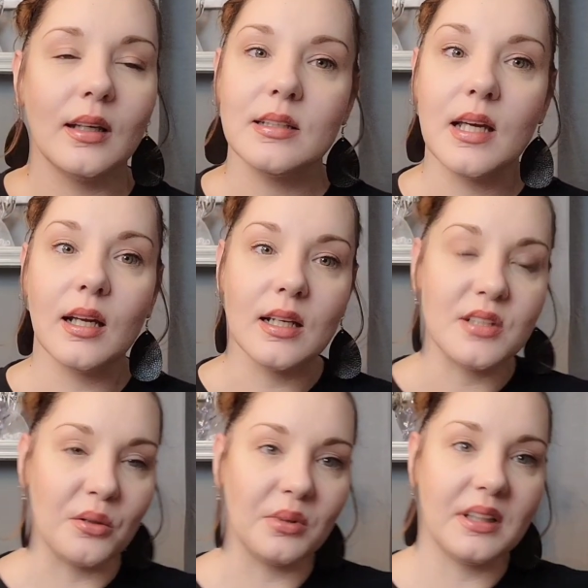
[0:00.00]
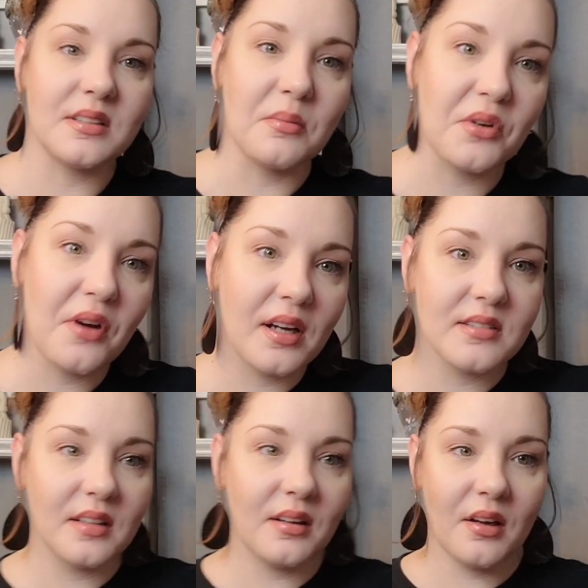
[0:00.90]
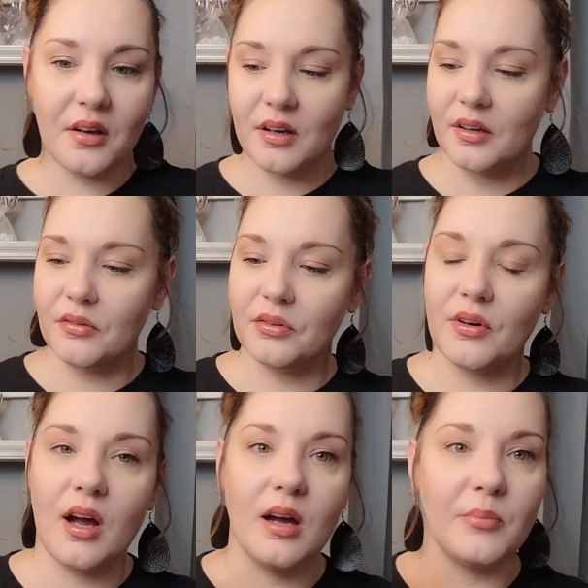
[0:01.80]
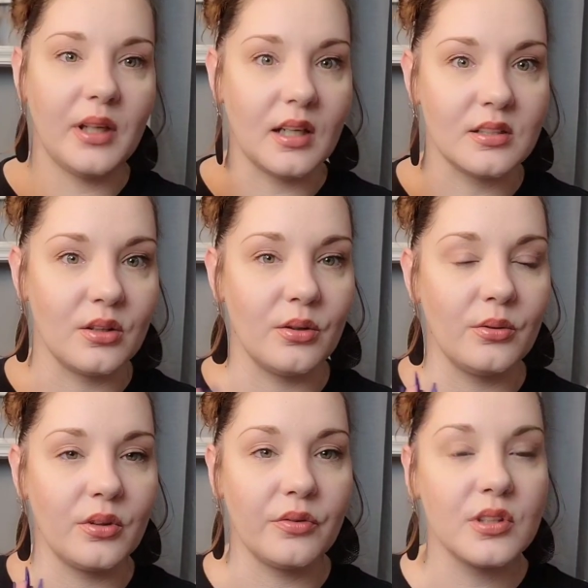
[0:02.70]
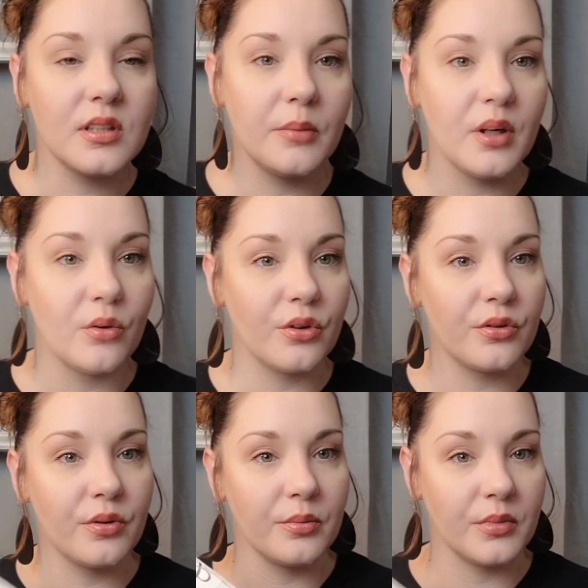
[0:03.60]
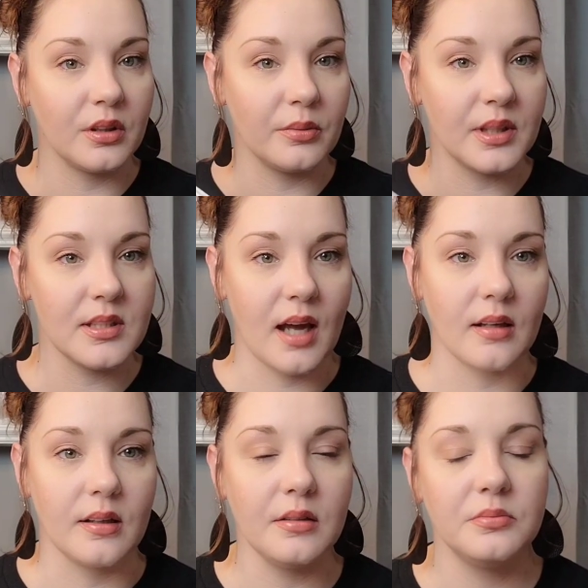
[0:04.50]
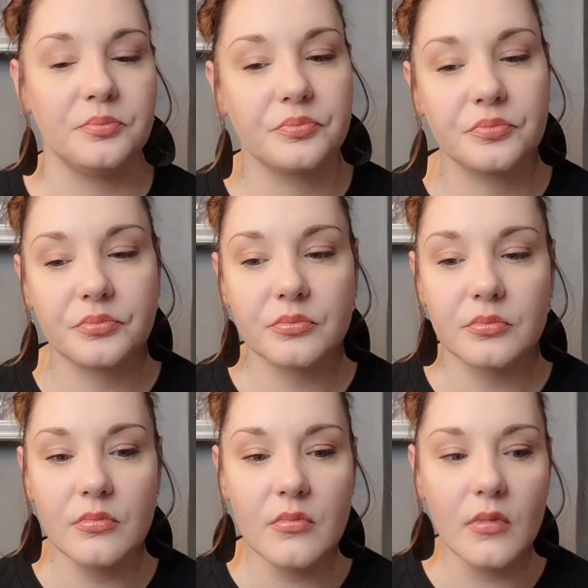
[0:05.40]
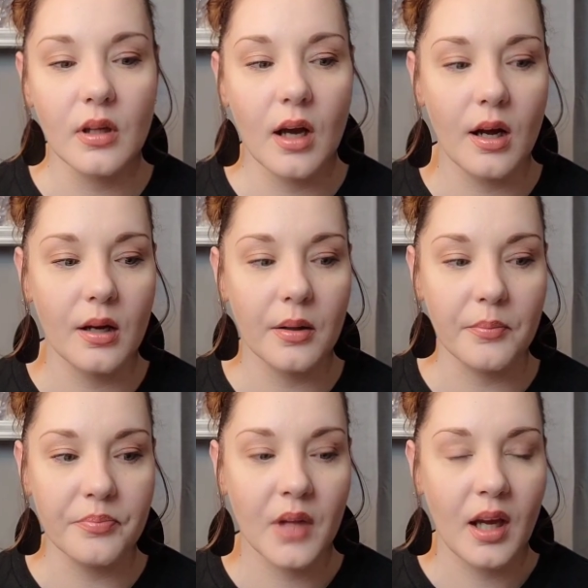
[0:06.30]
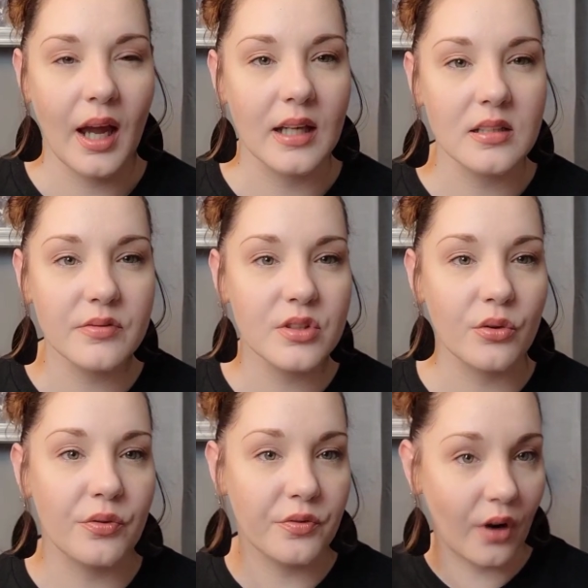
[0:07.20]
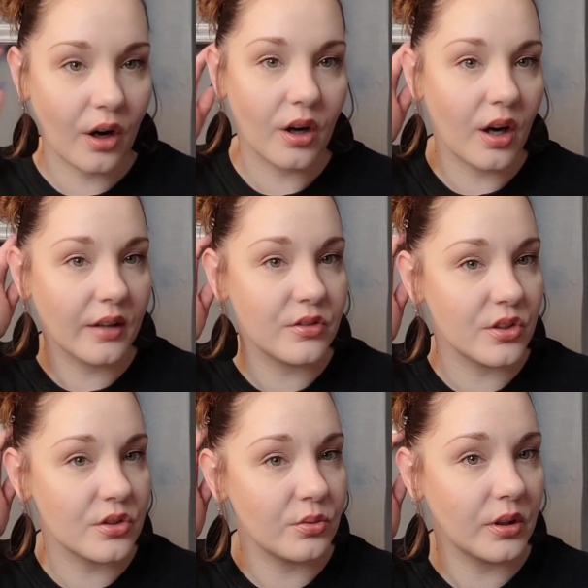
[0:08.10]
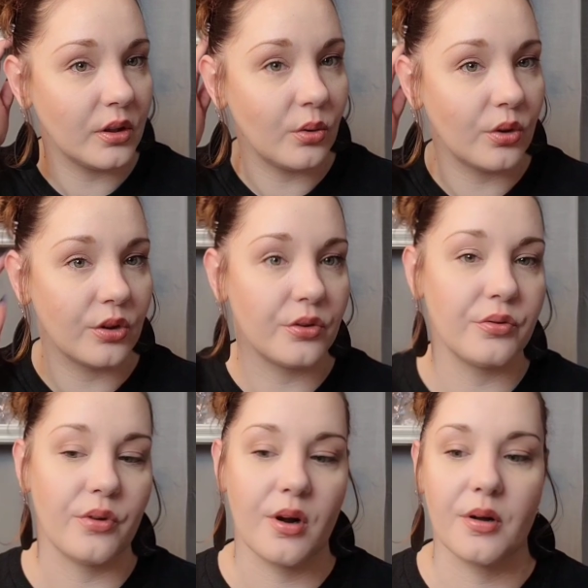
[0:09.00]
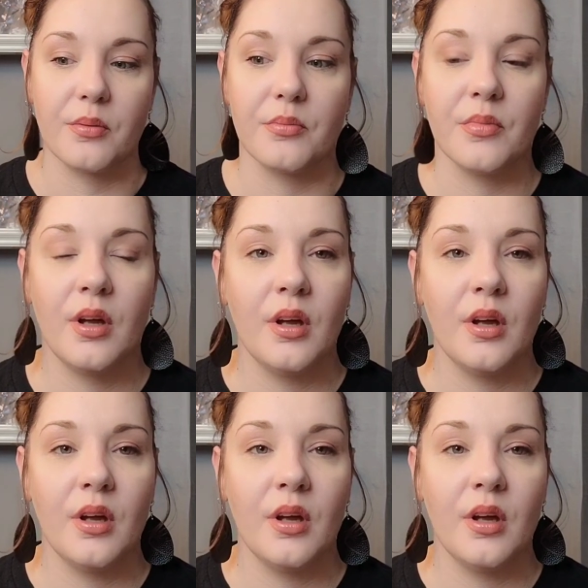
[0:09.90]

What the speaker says: Said I don't lead some crazy life. But yeah, so the first time I ordered from Glitter Mix Canada. As of so far, I've just really ordered from